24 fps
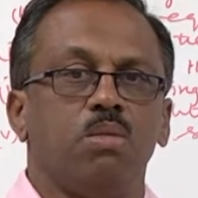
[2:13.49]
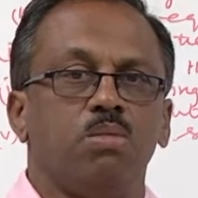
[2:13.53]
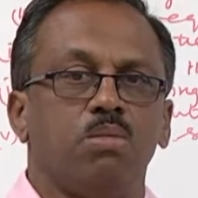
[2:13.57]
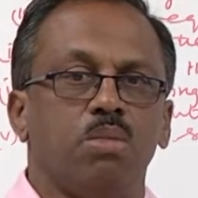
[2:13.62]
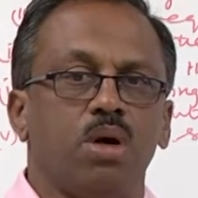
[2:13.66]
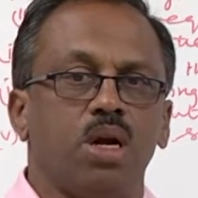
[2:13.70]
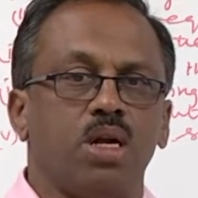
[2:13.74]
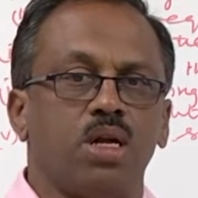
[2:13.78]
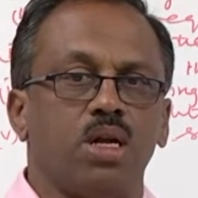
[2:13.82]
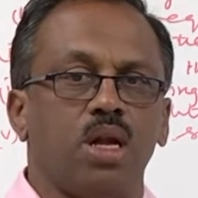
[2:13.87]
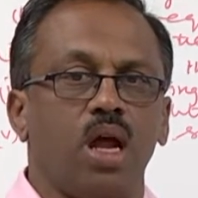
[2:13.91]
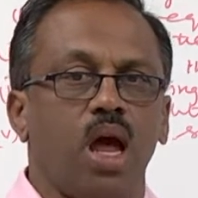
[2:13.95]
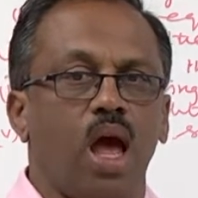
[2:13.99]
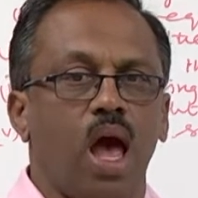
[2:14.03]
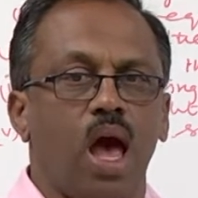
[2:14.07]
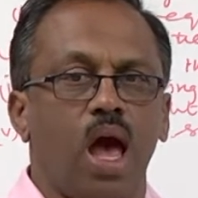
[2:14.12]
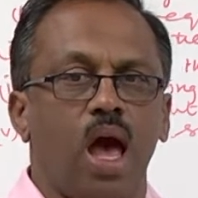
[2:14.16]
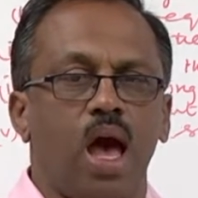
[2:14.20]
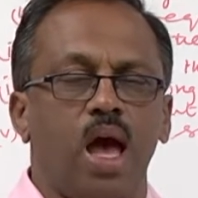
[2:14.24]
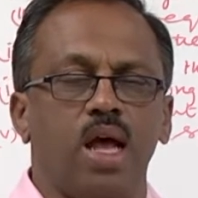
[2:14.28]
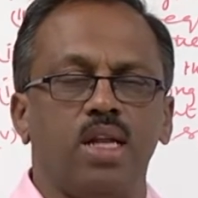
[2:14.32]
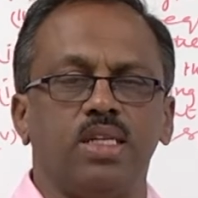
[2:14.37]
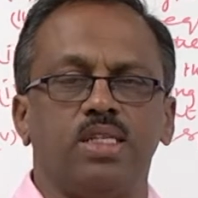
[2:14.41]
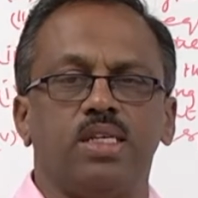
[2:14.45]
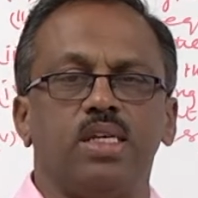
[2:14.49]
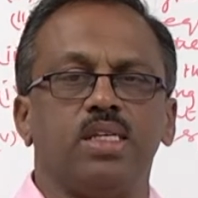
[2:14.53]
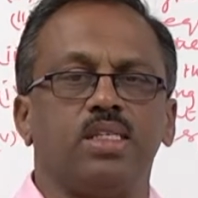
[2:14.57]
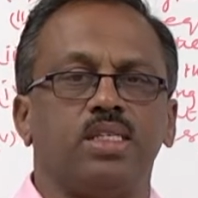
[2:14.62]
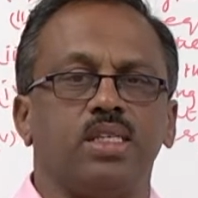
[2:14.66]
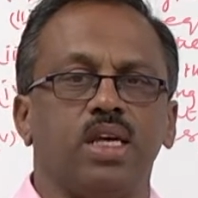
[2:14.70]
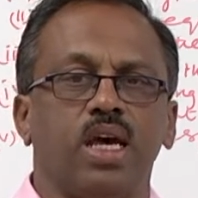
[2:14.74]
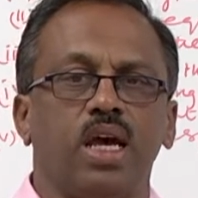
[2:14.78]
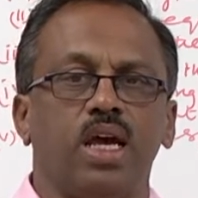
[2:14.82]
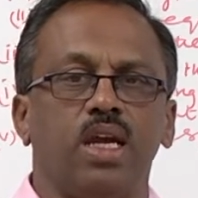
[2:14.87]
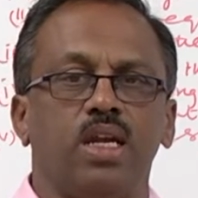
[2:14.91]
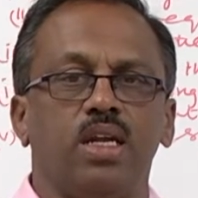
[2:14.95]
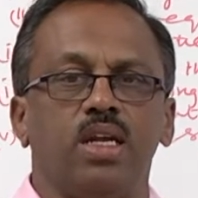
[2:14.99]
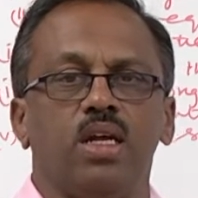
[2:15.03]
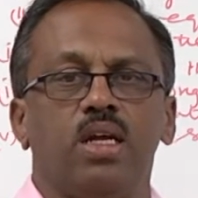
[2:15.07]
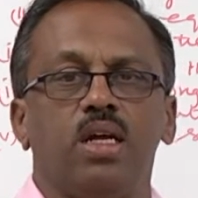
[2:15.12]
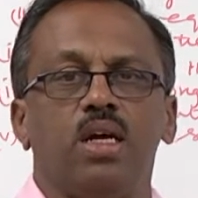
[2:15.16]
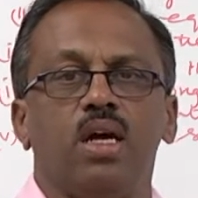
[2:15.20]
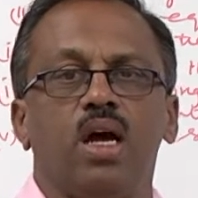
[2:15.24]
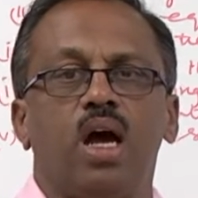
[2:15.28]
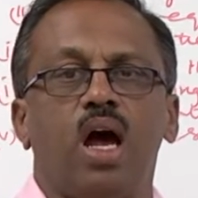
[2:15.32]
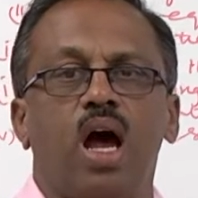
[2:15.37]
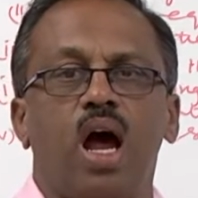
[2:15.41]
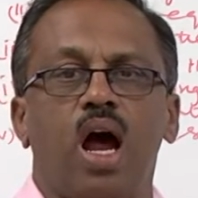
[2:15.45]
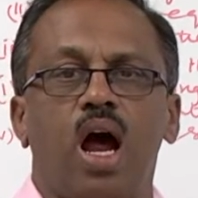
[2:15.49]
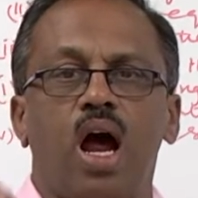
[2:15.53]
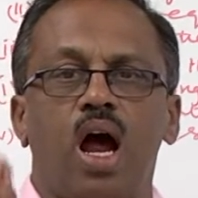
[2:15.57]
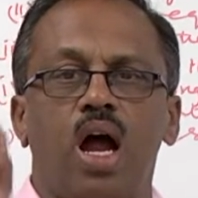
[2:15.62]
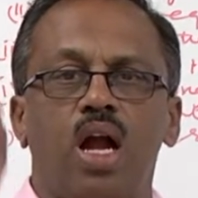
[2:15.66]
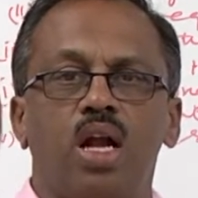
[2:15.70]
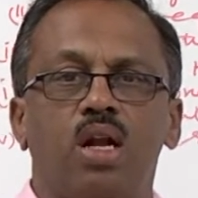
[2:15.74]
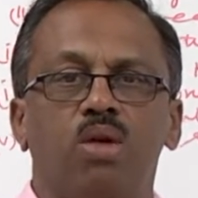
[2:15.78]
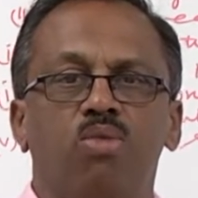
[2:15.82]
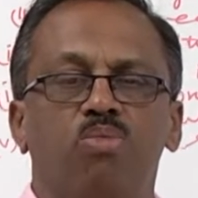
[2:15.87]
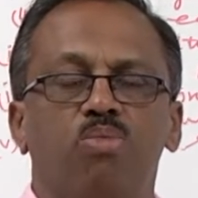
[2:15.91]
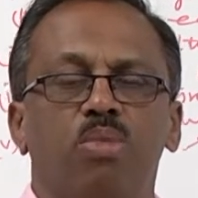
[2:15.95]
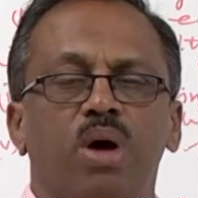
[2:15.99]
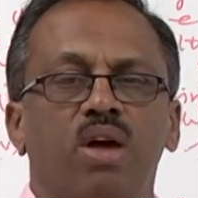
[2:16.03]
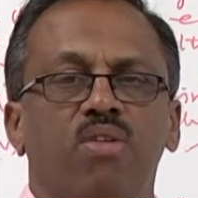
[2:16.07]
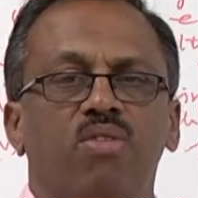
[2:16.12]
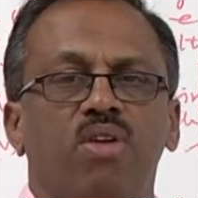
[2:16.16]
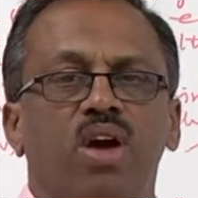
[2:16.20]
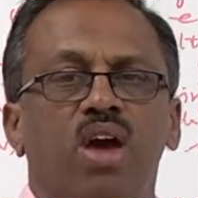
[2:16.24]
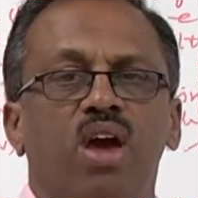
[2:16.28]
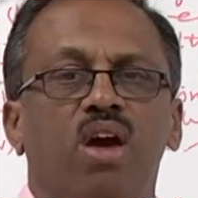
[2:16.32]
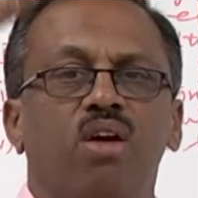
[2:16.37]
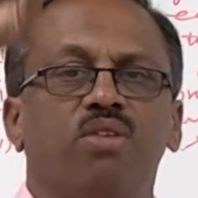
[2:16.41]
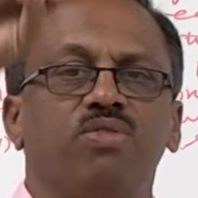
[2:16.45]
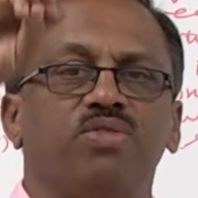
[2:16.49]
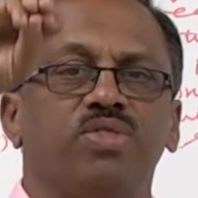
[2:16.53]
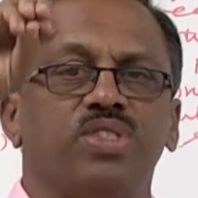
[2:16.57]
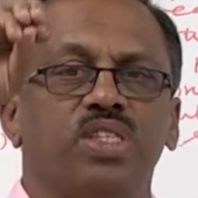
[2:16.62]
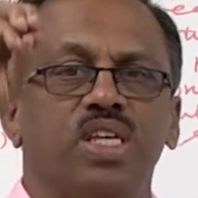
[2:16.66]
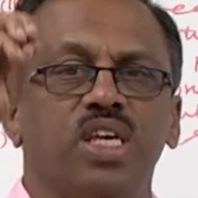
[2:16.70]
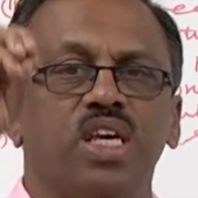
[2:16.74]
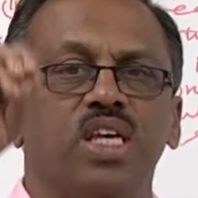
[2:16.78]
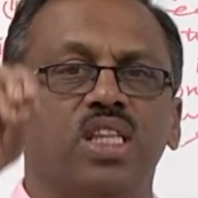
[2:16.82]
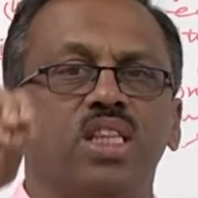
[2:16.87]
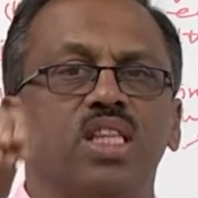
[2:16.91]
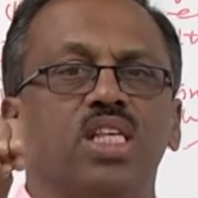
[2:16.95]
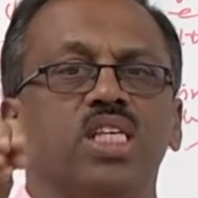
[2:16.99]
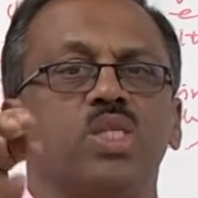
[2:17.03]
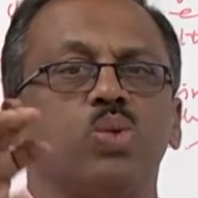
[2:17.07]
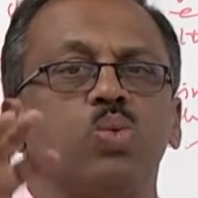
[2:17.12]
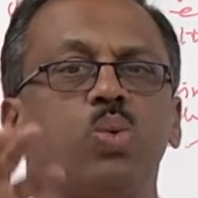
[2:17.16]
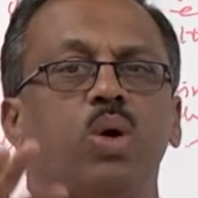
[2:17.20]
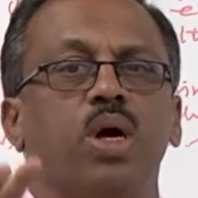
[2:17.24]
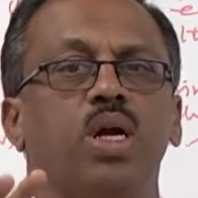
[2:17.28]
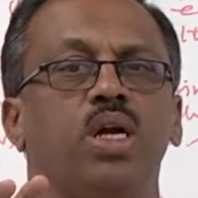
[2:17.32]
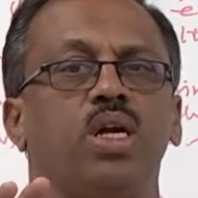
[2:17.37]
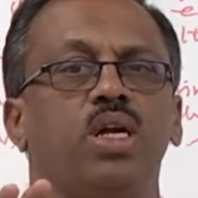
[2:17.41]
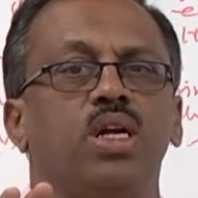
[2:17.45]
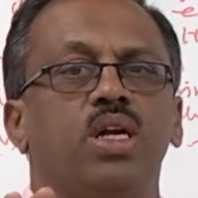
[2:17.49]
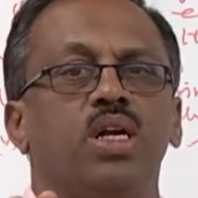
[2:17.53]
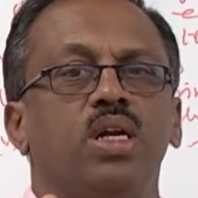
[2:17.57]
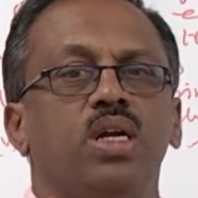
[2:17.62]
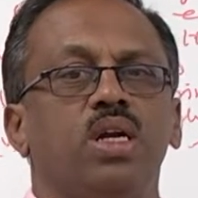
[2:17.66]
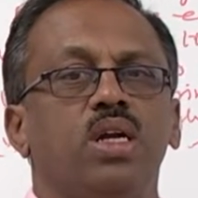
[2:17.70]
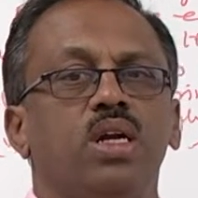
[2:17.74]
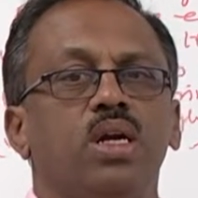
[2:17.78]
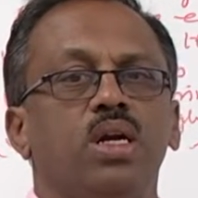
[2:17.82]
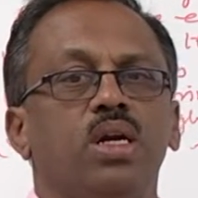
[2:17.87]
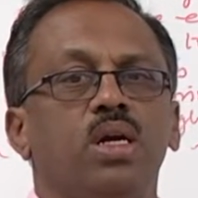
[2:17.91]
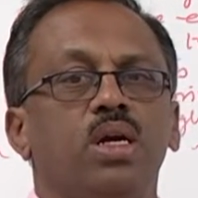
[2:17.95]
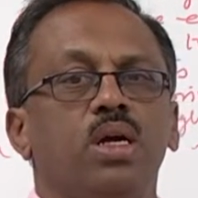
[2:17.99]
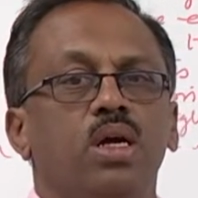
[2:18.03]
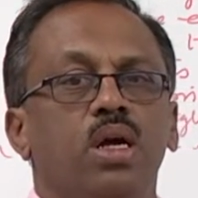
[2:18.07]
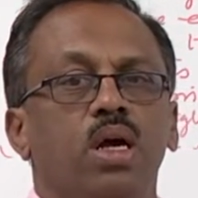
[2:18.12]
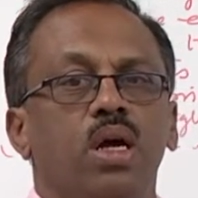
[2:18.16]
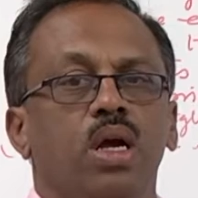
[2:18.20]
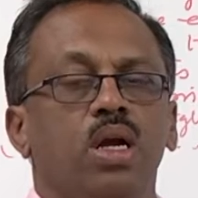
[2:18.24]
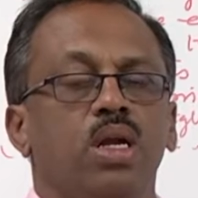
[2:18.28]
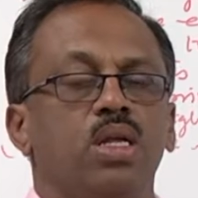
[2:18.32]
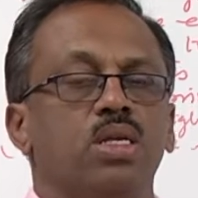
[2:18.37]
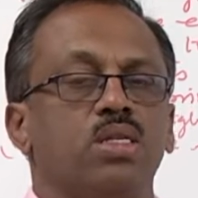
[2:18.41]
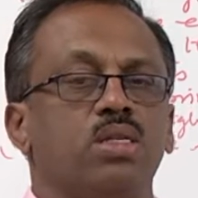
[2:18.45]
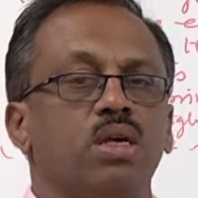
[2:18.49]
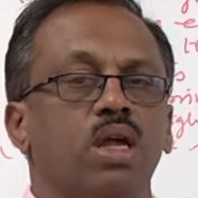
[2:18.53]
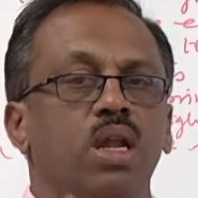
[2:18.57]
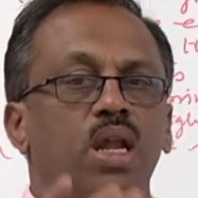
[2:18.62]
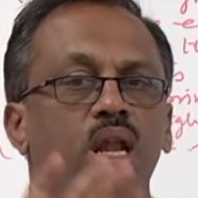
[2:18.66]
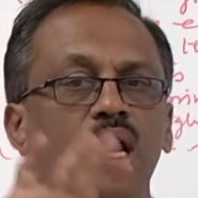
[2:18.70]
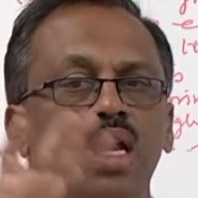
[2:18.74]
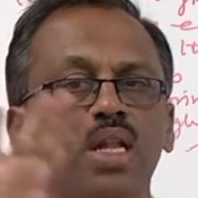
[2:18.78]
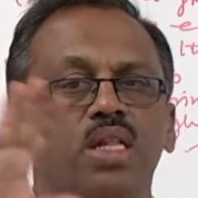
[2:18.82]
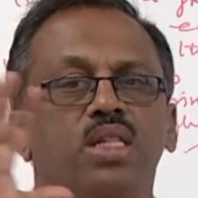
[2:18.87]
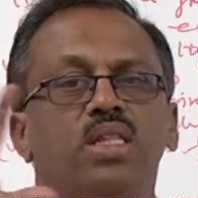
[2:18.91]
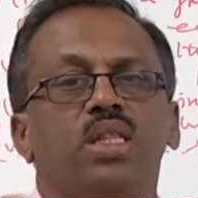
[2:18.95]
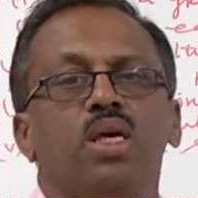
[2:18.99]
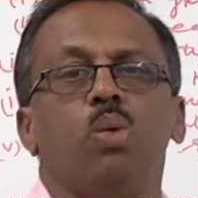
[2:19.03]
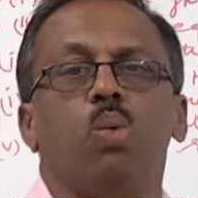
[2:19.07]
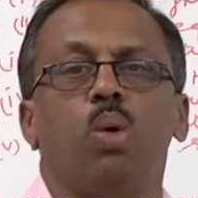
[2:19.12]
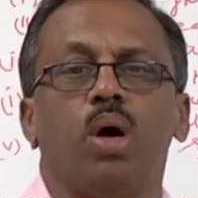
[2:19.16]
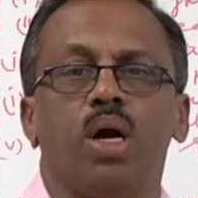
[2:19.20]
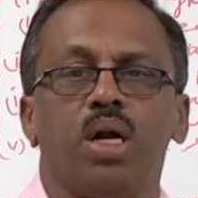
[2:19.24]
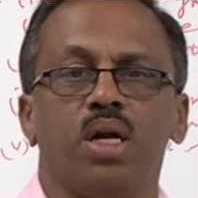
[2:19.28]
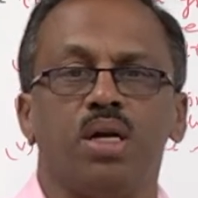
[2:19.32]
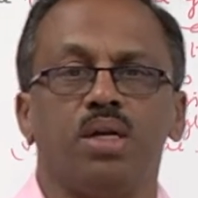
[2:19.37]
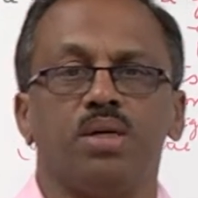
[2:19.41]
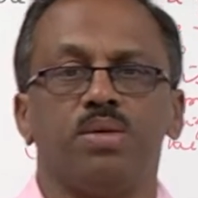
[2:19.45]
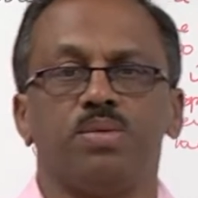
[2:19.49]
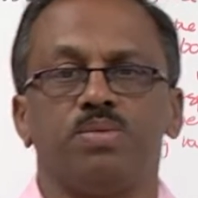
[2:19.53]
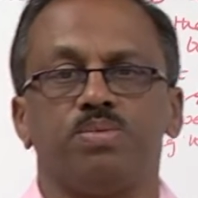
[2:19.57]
but answer side and by way of seeing this one, it is a lengthy one.